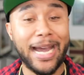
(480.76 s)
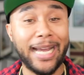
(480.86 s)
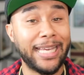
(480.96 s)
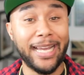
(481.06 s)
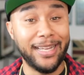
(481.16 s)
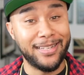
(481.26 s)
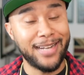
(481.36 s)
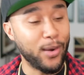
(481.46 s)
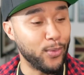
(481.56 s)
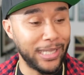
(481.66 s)
I can't.
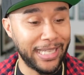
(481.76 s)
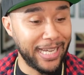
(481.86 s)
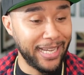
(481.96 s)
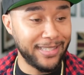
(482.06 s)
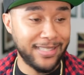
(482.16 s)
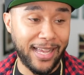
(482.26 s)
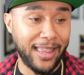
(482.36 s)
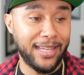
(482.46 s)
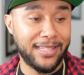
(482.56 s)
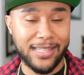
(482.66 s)
I really can't, and
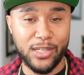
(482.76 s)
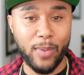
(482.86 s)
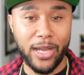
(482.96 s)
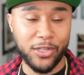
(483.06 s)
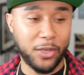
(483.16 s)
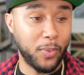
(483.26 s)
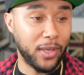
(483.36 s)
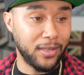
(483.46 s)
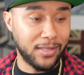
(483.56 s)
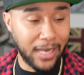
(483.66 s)
this is magic
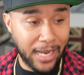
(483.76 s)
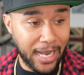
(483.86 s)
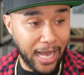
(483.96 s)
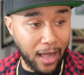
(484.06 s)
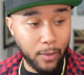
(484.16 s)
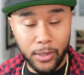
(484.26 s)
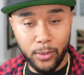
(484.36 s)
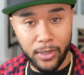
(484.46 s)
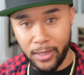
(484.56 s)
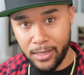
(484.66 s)
because I'll be
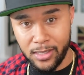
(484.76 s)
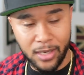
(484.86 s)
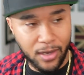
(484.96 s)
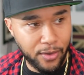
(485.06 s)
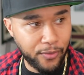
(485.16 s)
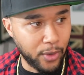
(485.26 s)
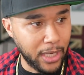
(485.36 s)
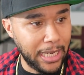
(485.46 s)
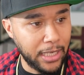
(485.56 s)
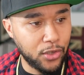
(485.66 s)
doing this for
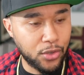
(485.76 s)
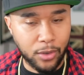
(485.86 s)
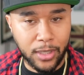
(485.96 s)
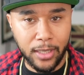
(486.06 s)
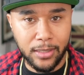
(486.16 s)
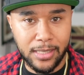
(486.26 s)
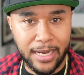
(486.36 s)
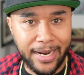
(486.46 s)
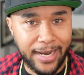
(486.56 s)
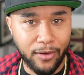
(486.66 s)
any shortcuts that
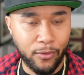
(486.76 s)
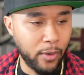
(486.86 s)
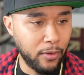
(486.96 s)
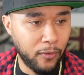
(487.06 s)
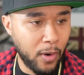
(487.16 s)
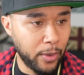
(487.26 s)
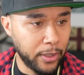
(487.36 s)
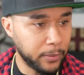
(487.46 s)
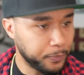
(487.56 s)
I have going forward.